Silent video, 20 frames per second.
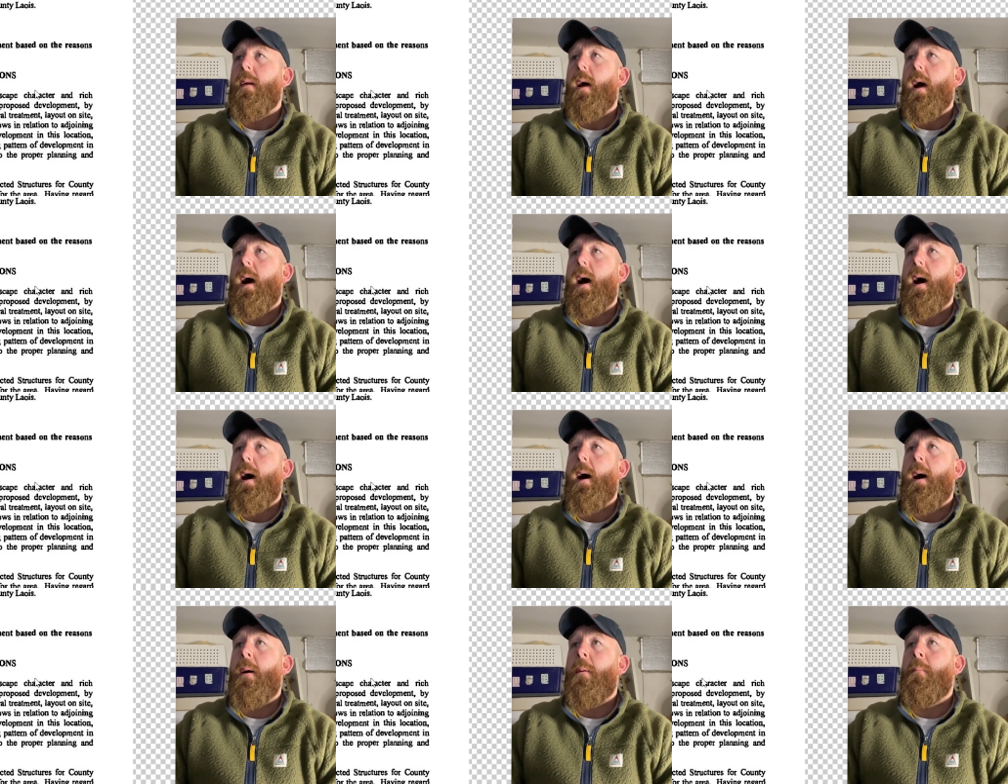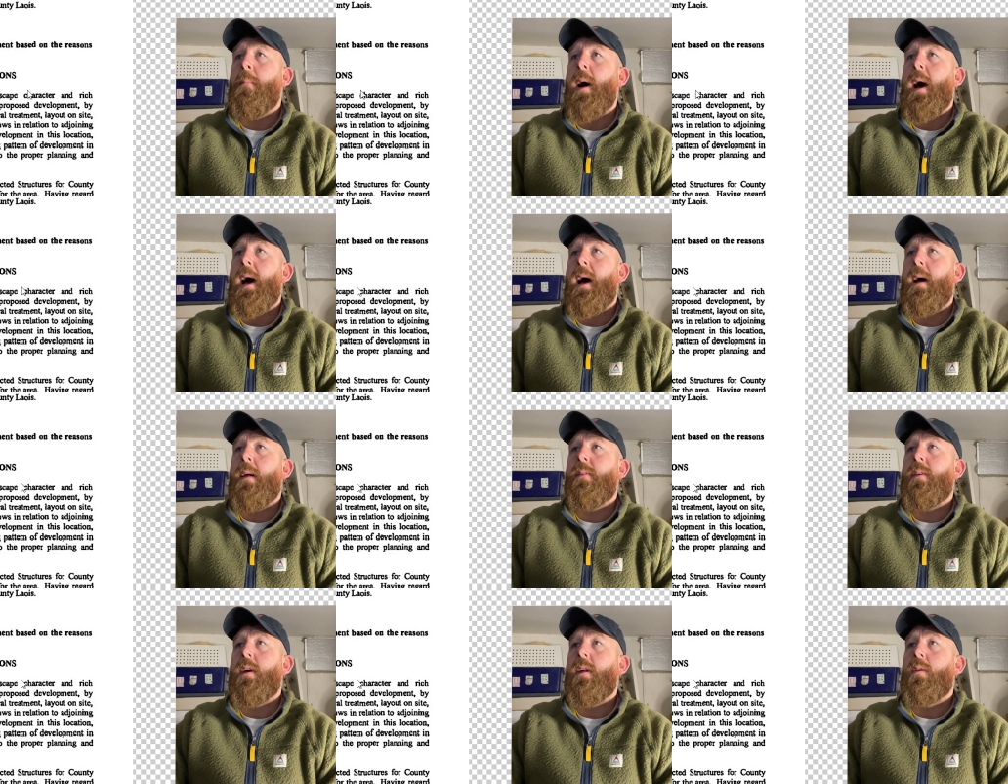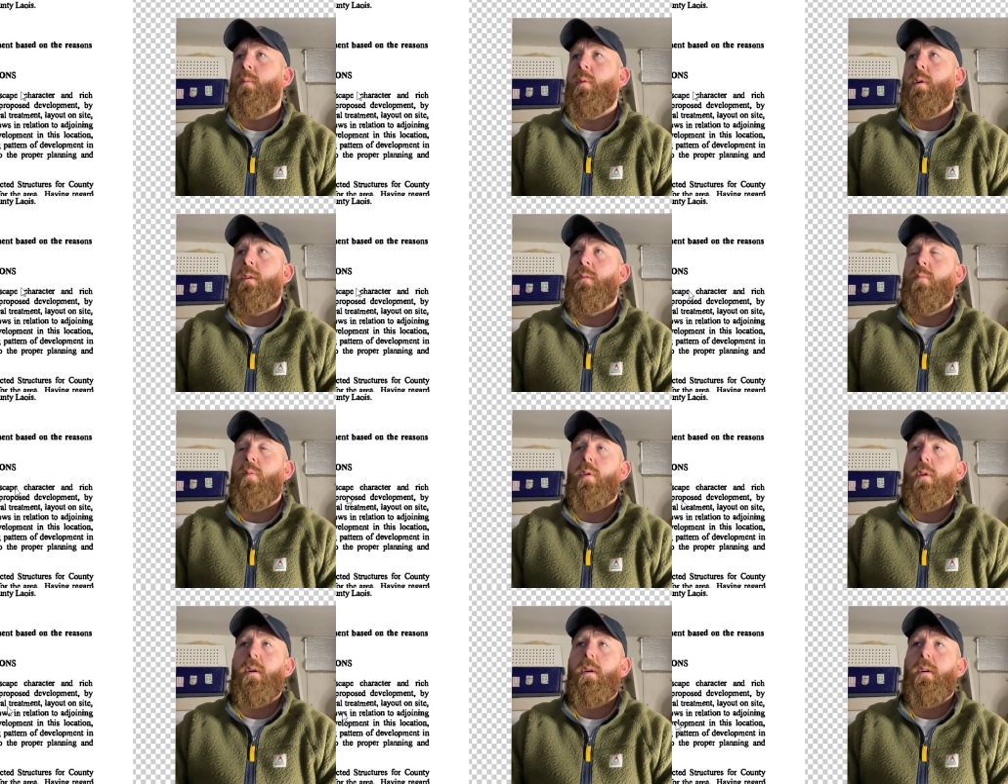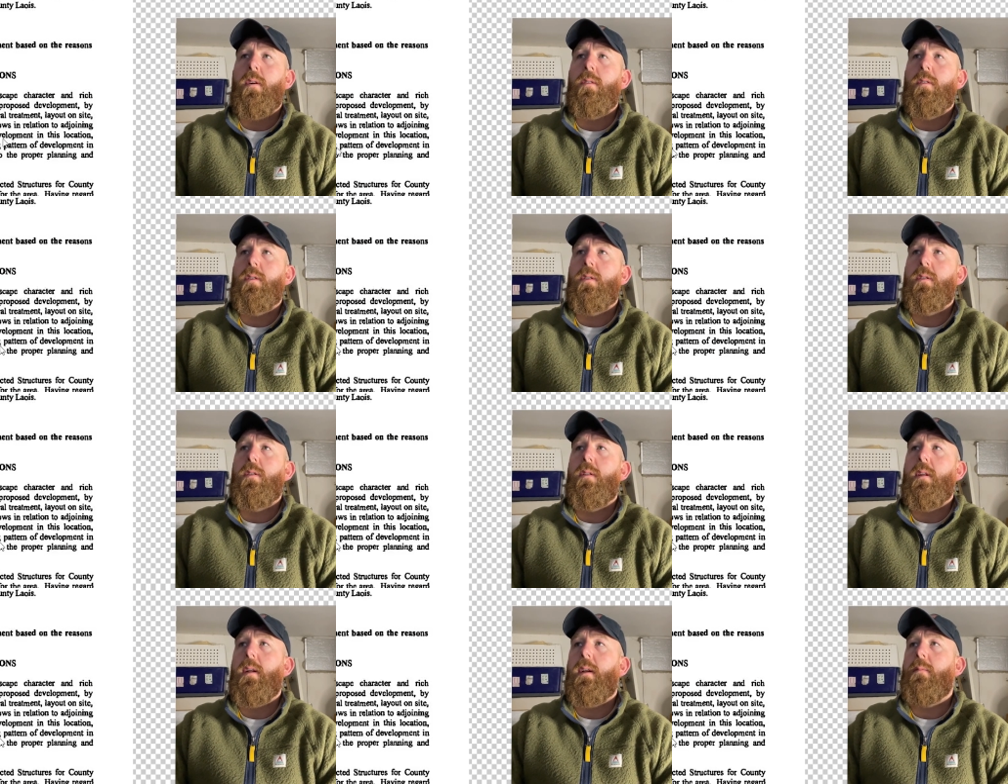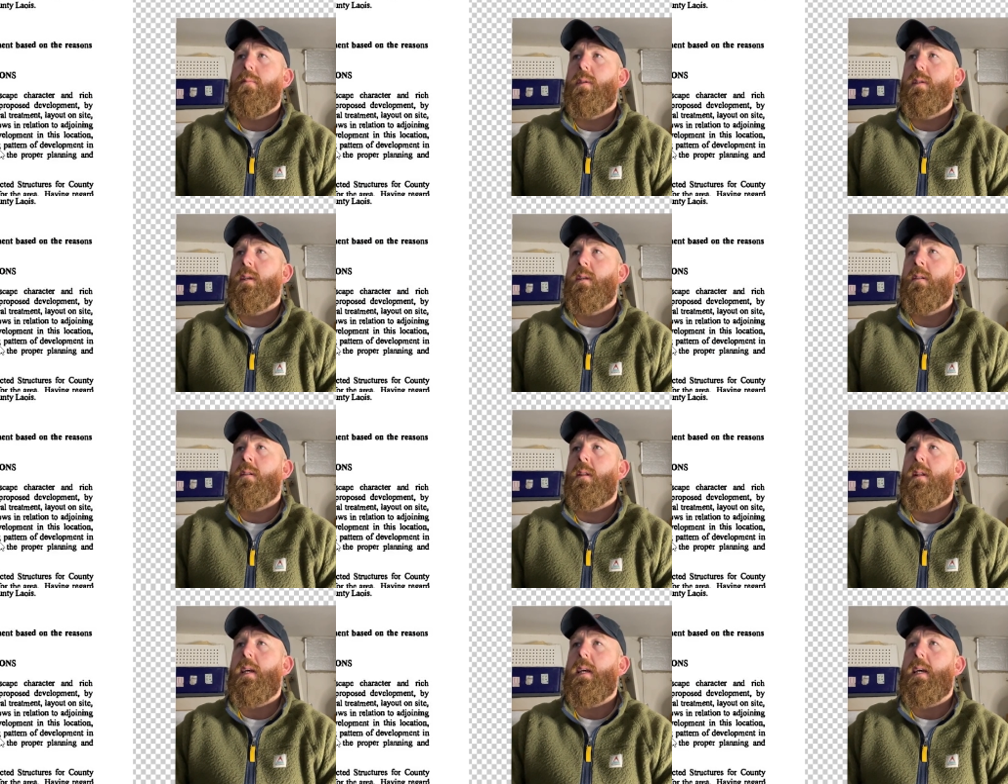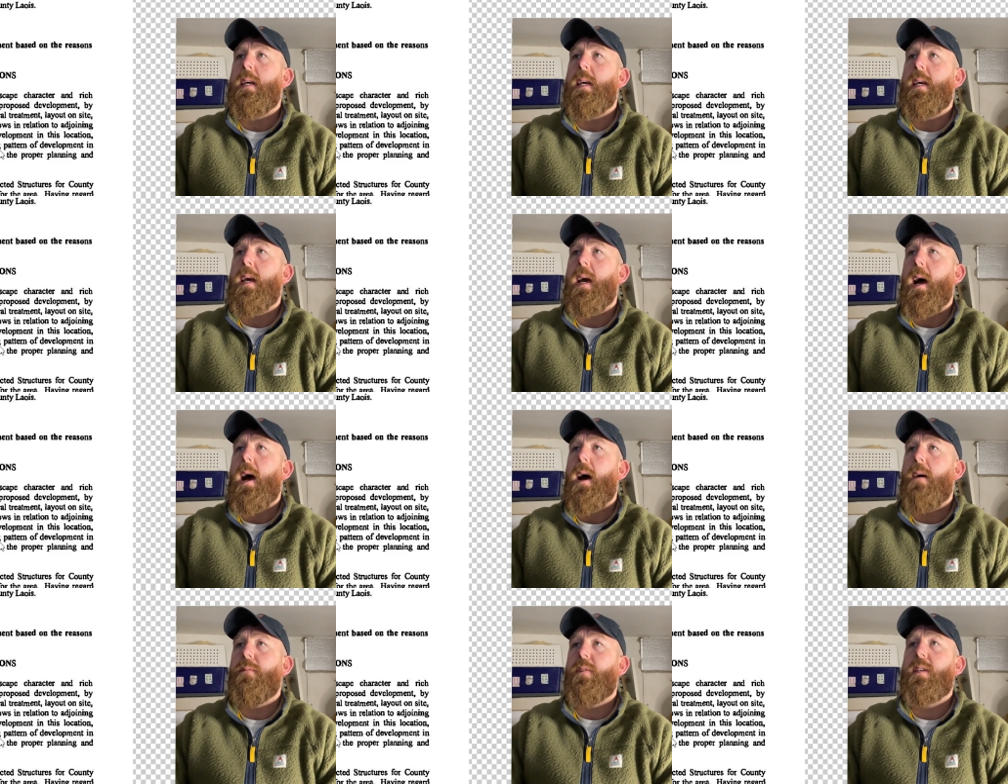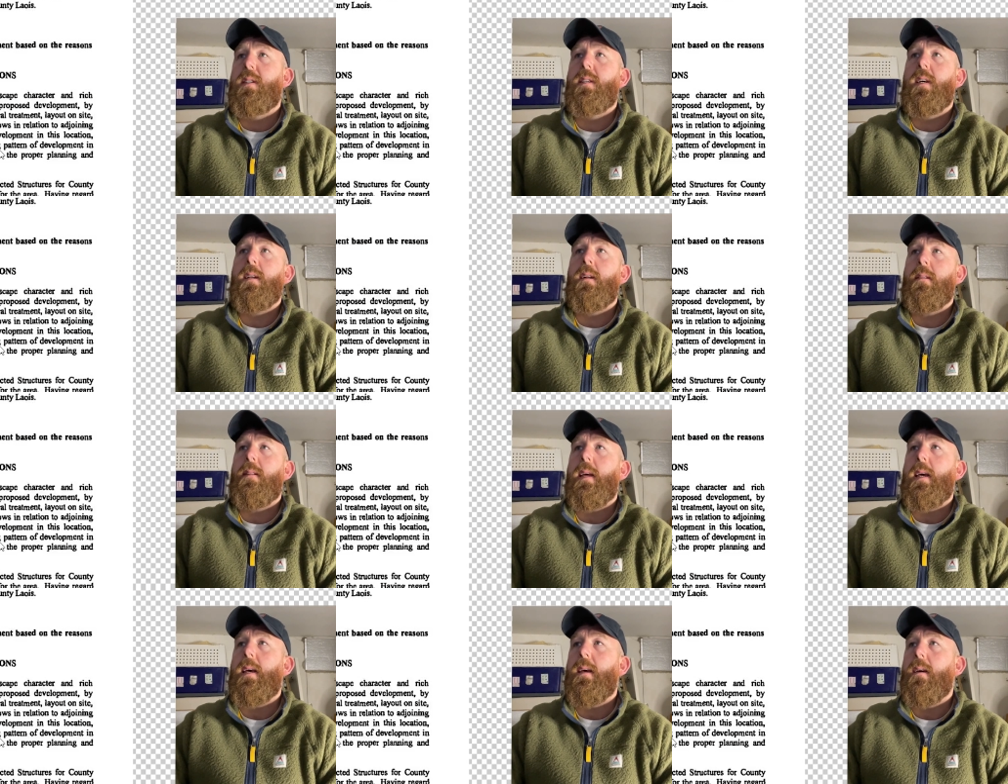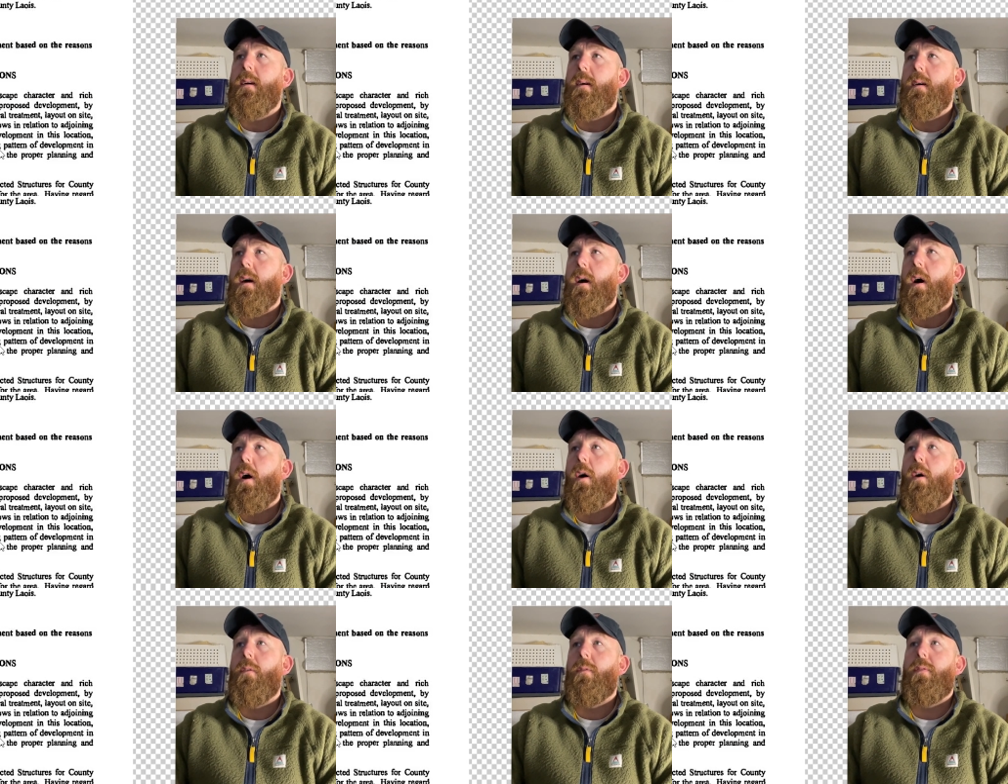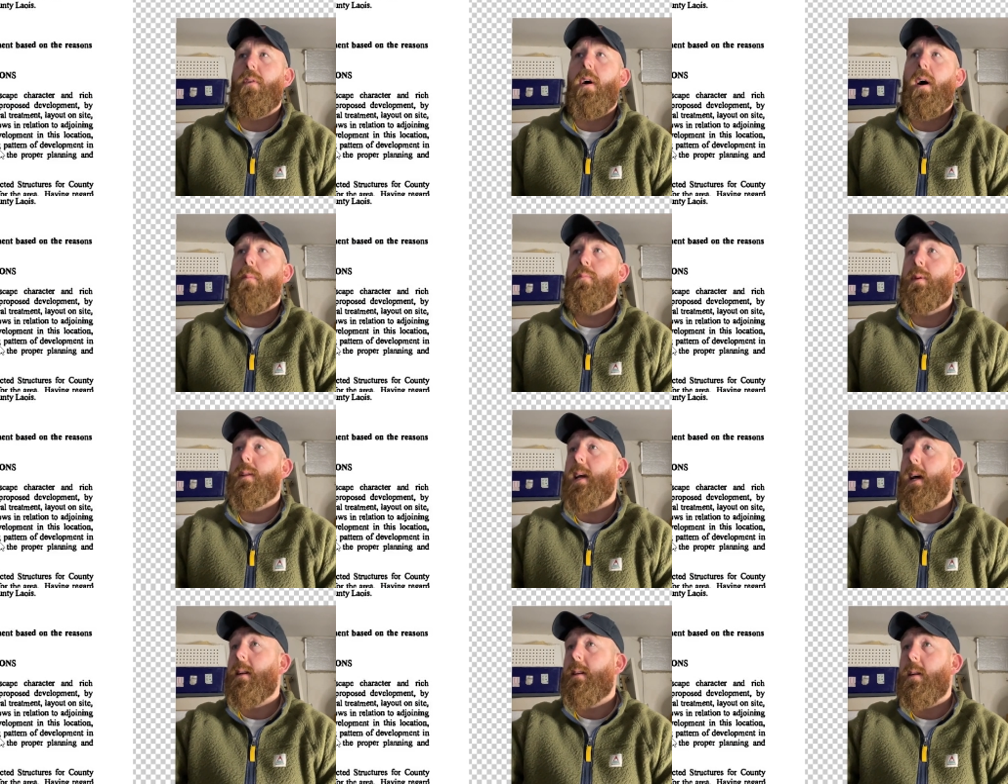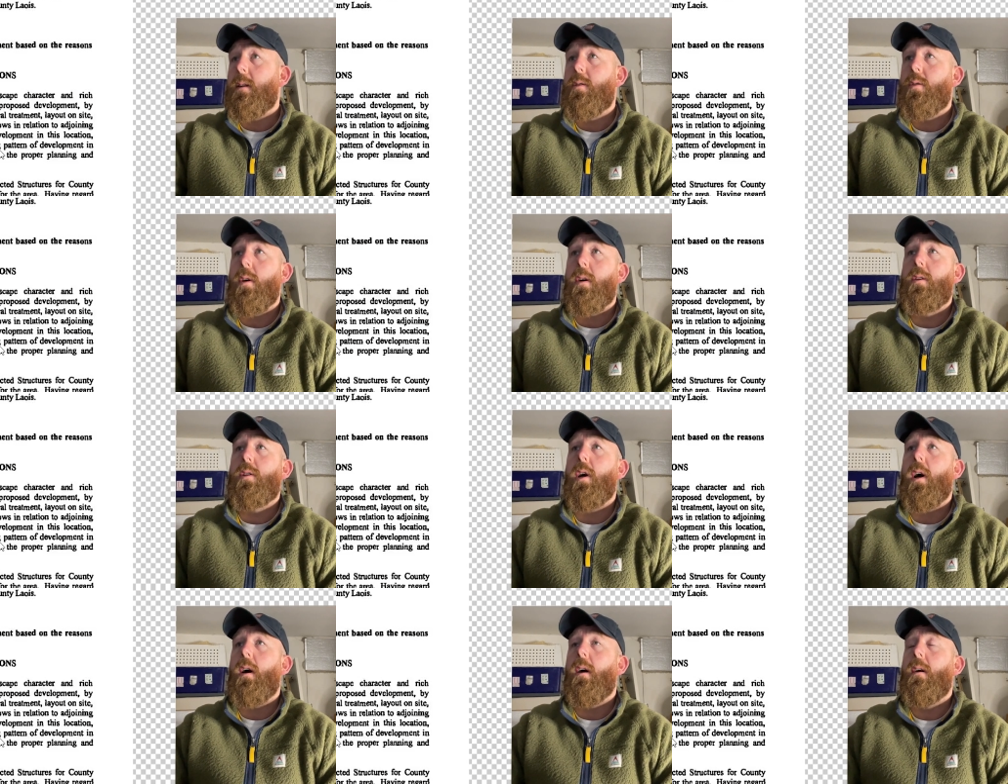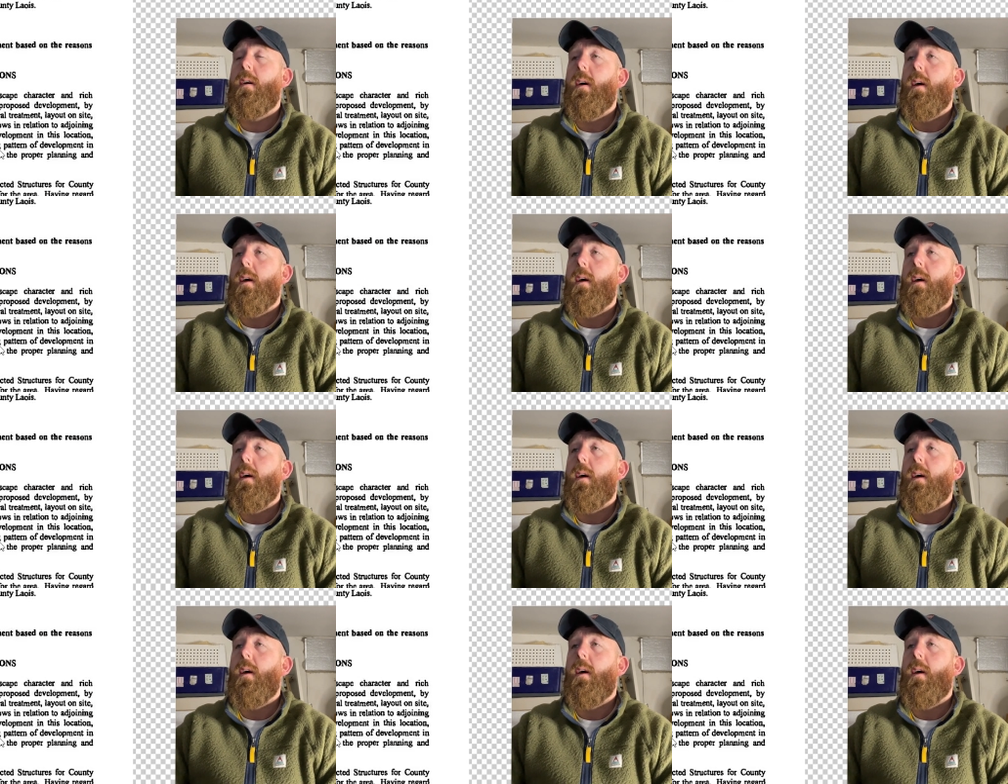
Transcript: and the other one was that it was in the vicinity of a protected structure,